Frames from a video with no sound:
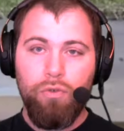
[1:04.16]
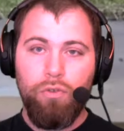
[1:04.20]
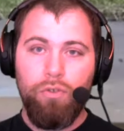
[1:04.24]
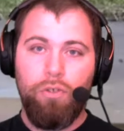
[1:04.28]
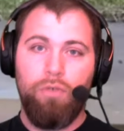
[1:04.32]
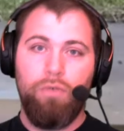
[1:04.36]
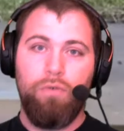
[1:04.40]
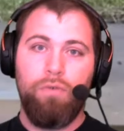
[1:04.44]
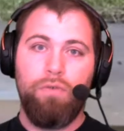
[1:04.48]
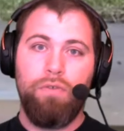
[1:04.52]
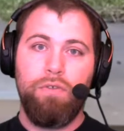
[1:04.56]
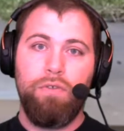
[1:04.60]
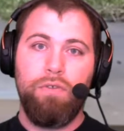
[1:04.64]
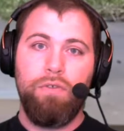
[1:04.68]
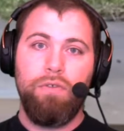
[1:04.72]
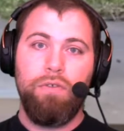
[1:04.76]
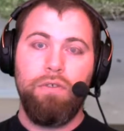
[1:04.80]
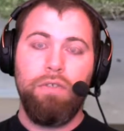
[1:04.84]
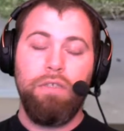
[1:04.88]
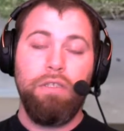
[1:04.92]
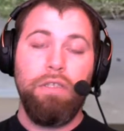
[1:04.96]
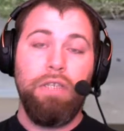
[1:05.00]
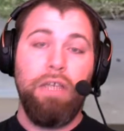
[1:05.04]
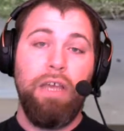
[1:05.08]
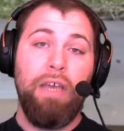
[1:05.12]
use
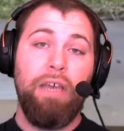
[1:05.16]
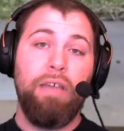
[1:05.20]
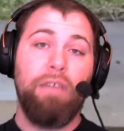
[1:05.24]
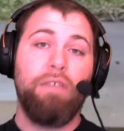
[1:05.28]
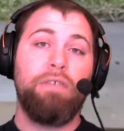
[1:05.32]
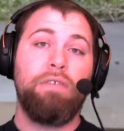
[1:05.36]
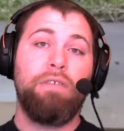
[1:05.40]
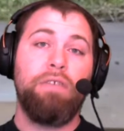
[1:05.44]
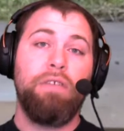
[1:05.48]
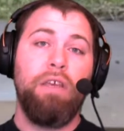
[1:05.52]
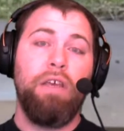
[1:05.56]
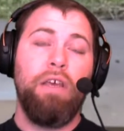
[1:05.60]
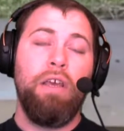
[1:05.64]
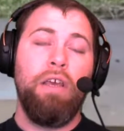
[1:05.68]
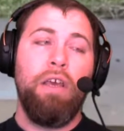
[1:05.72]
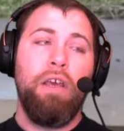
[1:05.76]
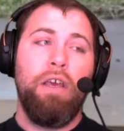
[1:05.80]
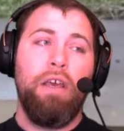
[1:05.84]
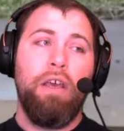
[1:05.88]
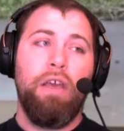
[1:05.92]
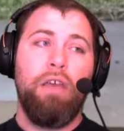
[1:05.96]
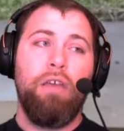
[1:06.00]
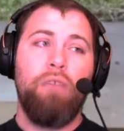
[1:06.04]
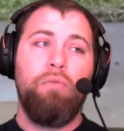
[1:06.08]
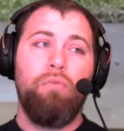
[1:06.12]
test
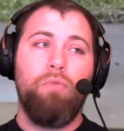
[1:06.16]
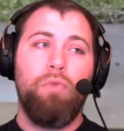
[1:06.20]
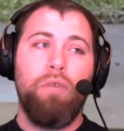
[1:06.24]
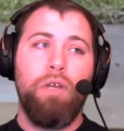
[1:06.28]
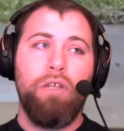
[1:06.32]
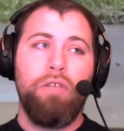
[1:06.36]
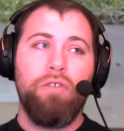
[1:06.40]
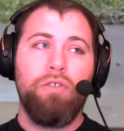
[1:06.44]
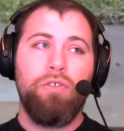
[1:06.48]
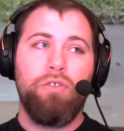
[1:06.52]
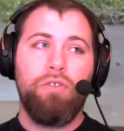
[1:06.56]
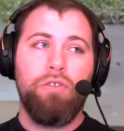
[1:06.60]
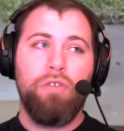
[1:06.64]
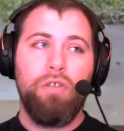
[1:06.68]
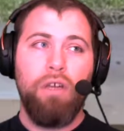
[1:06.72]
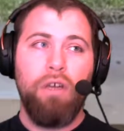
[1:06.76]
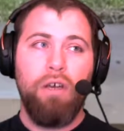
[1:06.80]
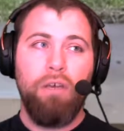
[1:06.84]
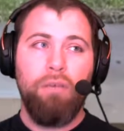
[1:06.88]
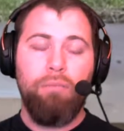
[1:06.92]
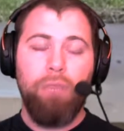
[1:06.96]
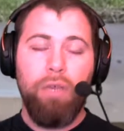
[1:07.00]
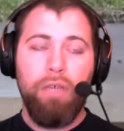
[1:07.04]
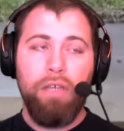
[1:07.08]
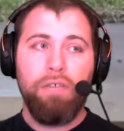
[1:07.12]
in which
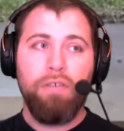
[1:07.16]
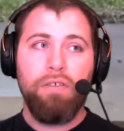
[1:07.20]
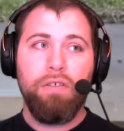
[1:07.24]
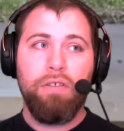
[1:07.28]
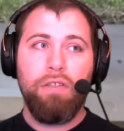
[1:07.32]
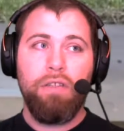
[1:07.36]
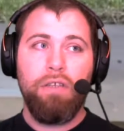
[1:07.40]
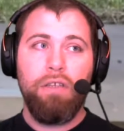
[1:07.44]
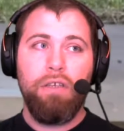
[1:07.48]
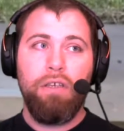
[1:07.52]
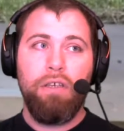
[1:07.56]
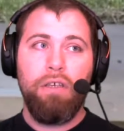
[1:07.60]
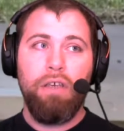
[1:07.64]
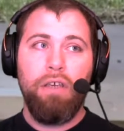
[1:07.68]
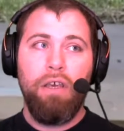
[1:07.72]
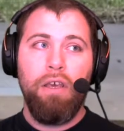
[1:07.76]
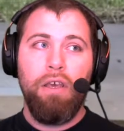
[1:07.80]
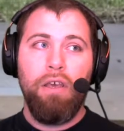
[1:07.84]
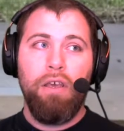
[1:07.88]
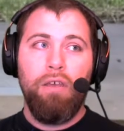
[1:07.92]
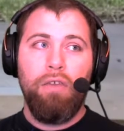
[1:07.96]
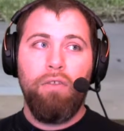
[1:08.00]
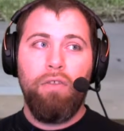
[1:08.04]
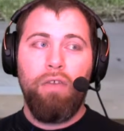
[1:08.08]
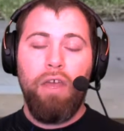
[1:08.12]
basically
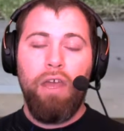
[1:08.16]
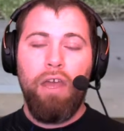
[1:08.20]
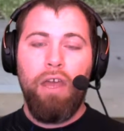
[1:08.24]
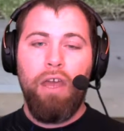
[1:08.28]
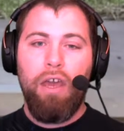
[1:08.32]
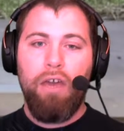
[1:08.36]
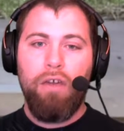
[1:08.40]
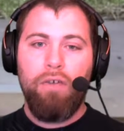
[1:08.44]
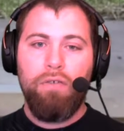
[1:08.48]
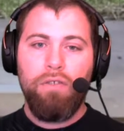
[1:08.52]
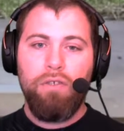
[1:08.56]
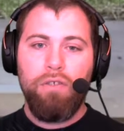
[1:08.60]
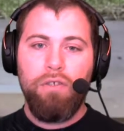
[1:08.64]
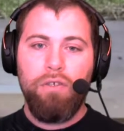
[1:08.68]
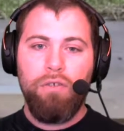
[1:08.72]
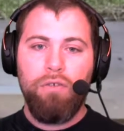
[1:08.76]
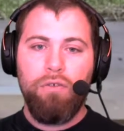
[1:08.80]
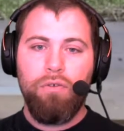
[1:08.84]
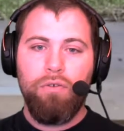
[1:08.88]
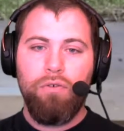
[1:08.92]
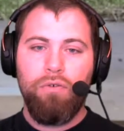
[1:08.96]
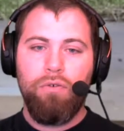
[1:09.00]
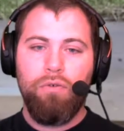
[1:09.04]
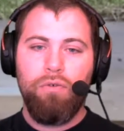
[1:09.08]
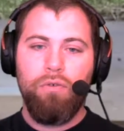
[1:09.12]
they have
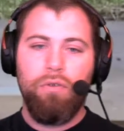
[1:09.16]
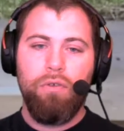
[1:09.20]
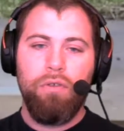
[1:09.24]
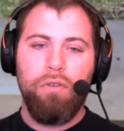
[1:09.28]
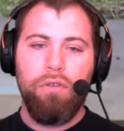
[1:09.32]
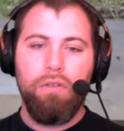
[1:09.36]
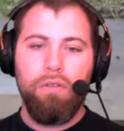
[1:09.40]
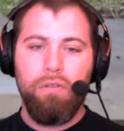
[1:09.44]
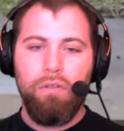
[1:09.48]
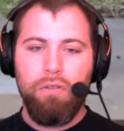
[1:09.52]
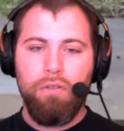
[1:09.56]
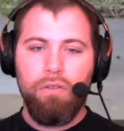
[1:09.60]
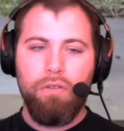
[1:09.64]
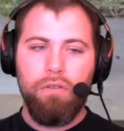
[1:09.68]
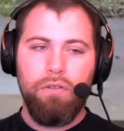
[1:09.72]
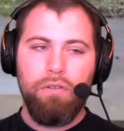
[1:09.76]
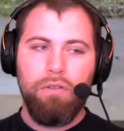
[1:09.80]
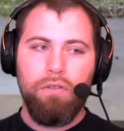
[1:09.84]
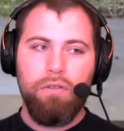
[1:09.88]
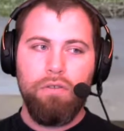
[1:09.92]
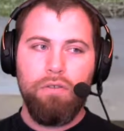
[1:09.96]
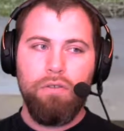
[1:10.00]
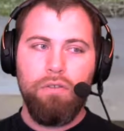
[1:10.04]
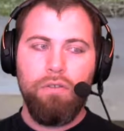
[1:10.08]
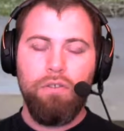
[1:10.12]
to
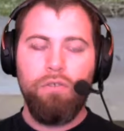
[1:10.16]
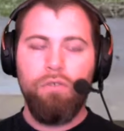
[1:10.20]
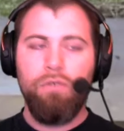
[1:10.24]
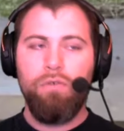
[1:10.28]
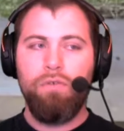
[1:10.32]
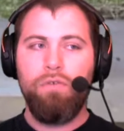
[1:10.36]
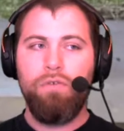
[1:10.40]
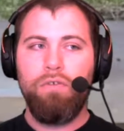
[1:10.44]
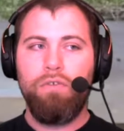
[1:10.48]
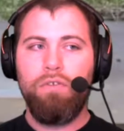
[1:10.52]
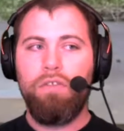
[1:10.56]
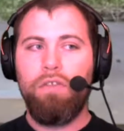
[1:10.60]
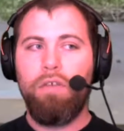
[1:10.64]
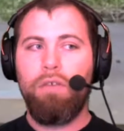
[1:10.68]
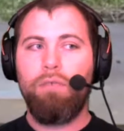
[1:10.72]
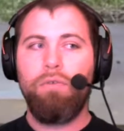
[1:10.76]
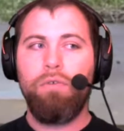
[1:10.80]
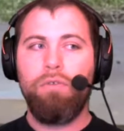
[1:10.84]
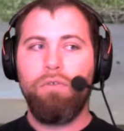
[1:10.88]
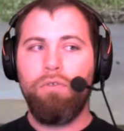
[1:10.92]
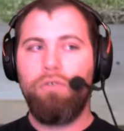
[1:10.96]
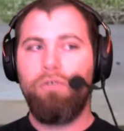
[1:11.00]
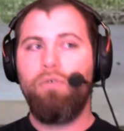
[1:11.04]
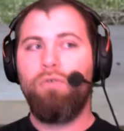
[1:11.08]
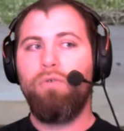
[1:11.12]
use
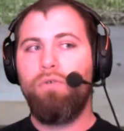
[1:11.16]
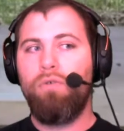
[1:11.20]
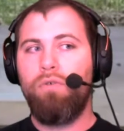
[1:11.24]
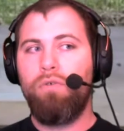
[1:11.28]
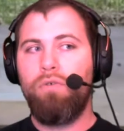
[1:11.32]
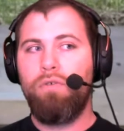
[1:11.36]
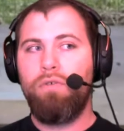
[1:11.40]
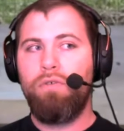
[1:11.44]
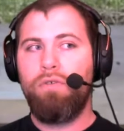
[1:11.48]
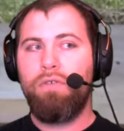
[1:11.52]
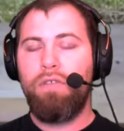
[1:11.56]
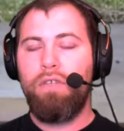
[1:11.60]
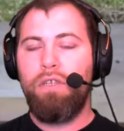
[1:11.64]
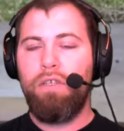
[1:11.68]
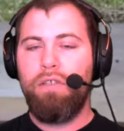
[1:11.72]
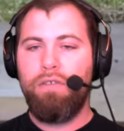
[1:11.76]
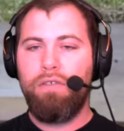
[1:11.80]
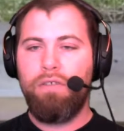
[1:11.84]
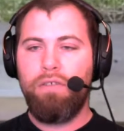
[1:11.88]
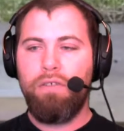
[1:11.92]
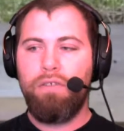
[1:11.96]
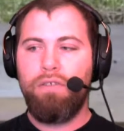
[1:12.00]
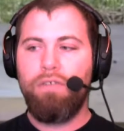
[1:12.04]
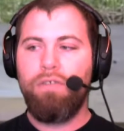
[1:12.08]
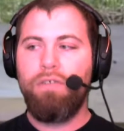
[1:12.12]
several tools in
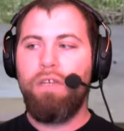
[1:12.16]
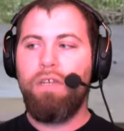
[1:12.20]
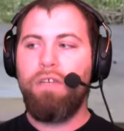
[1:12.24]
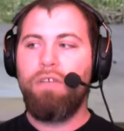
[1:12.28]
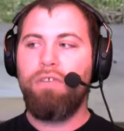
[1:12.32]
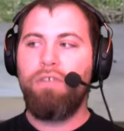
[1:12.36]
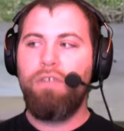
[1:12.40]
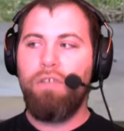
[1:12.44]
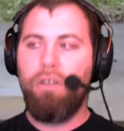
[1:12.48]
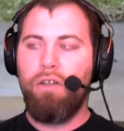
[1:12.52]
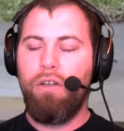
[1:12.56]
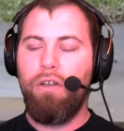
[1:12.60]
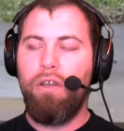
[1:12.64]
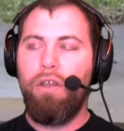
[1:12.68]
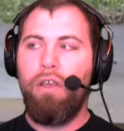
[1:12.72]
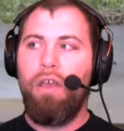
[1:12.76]
succession